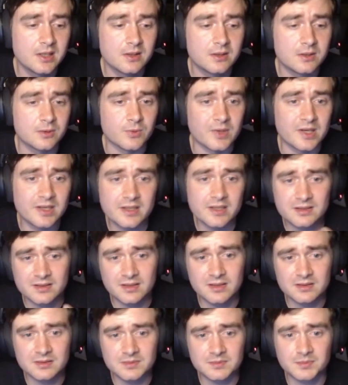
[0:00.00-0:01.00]
Why I
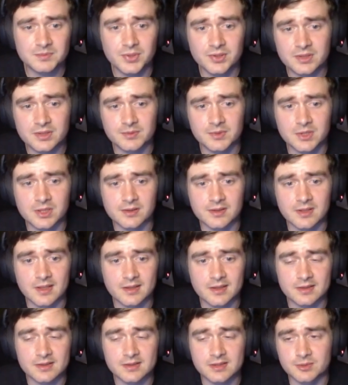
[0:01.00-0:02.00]
didn't put him in the deck
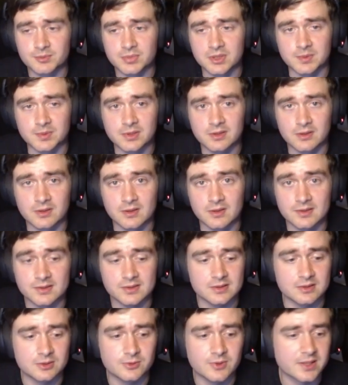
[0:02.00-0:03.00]
is simply because
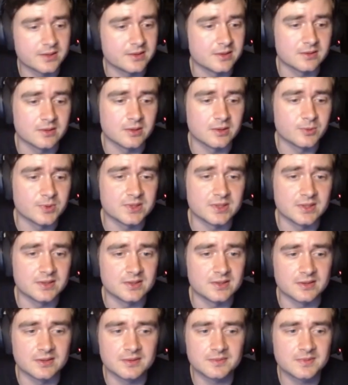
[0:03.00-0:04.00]
Dracnian always eats
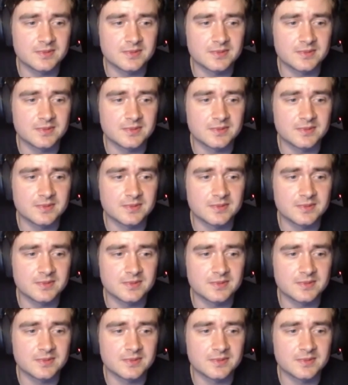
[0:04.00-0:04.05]
it